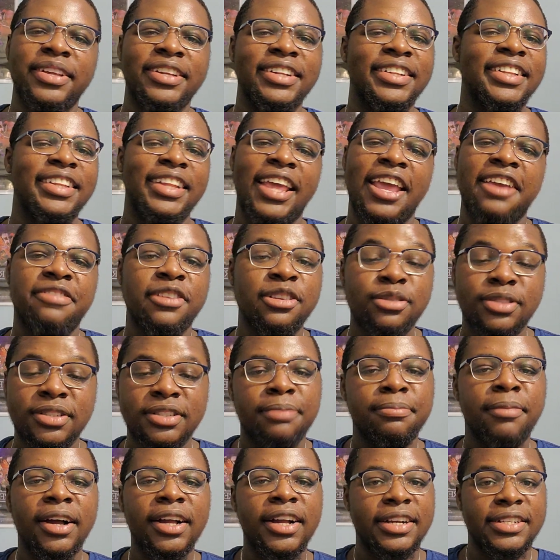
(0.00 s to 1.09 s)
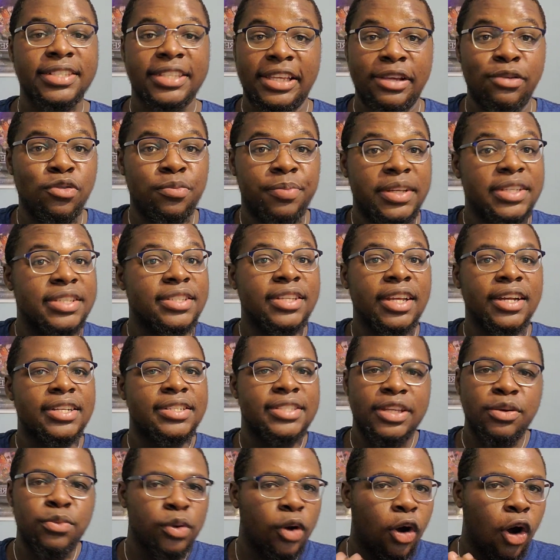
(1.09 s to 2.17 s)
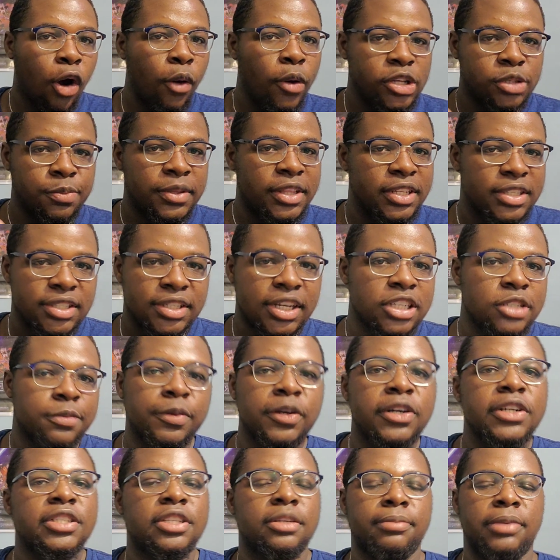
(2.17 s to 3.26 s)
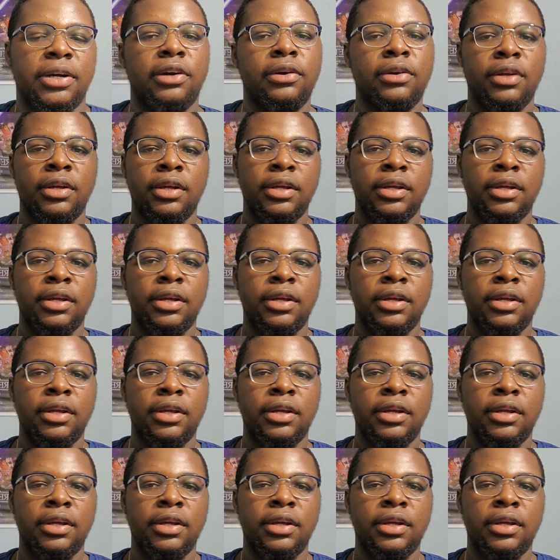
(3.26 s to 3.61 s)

If this was Among Us, he would be sus. He would always be the sus person, bro.